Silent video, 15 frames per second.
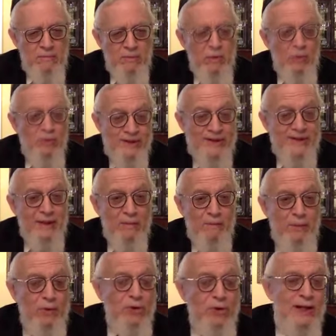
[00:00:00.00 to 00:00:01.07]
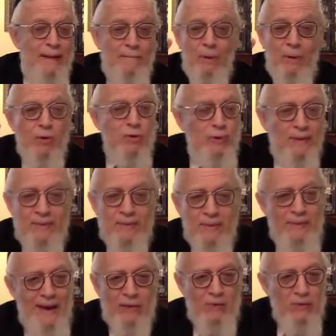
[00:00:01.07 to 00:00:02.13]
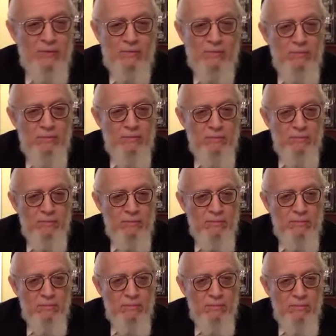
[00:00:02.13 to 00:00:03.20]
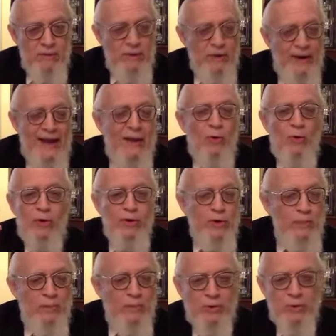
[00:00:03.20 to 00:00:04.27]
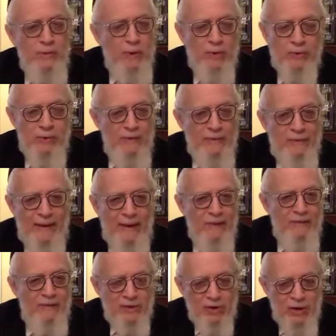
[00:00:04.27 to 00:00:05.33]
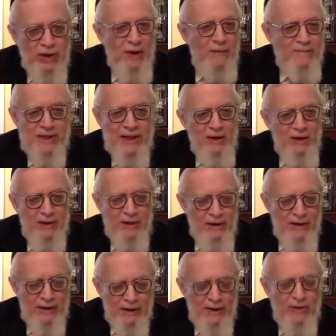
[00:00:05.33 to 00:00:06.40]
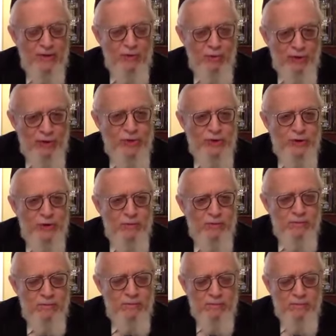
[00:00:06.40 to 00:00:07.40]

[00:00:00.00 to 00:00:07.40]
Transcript: Because he's still pushing that boulder up the mountain. You know, how long could you push a boulder up a mountain? Eventually comes down and, and, and crushes you.